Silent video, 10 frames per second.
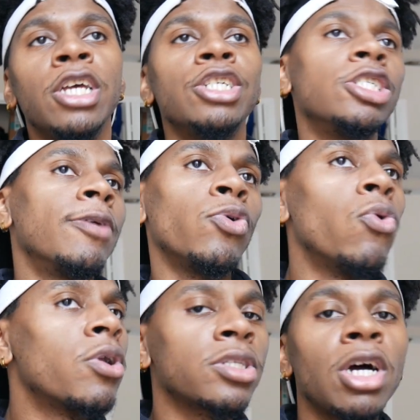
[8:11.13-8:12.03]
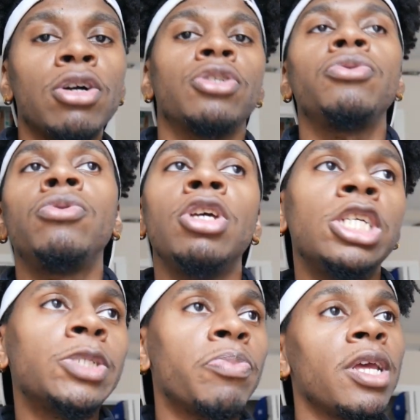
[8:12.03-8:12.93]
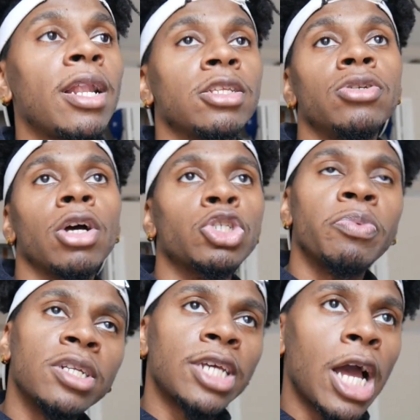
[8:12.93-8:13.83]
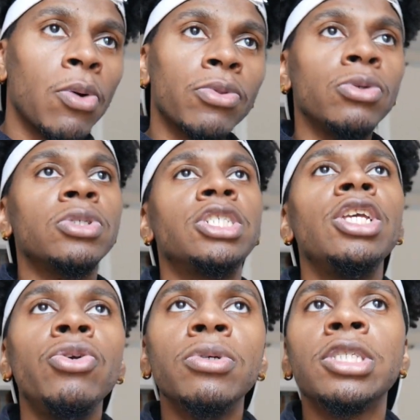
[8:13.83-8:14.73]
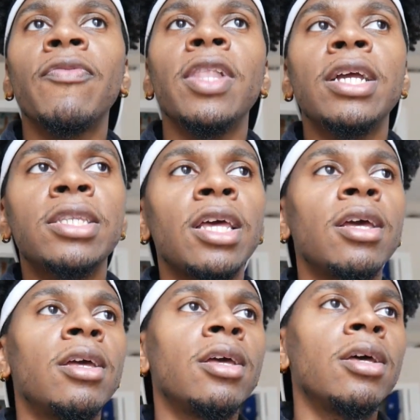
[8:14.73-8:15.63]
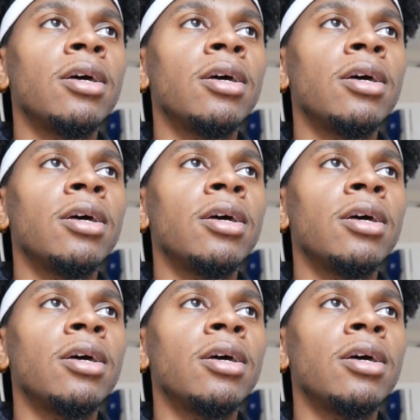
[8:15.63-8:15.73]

She gonna be wanting to talk to you, spend you know spend time with you, see you and stuff like that.